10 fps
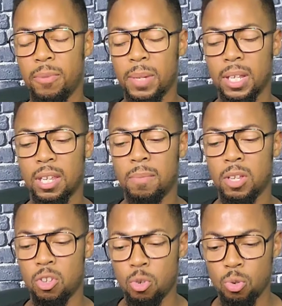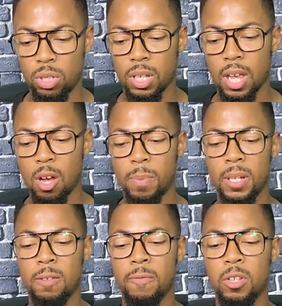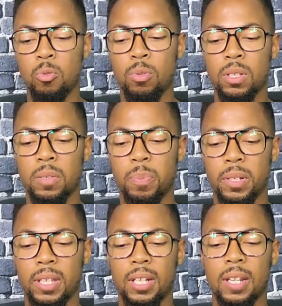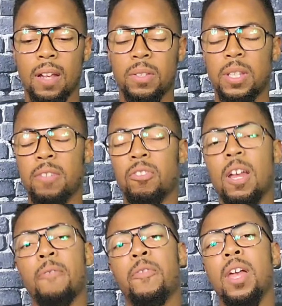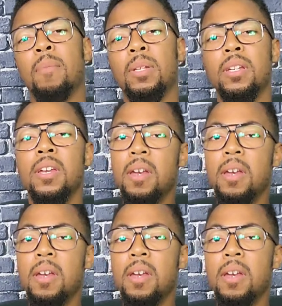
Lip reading: them, and it can be used to help individuals and protect ourselves and our family.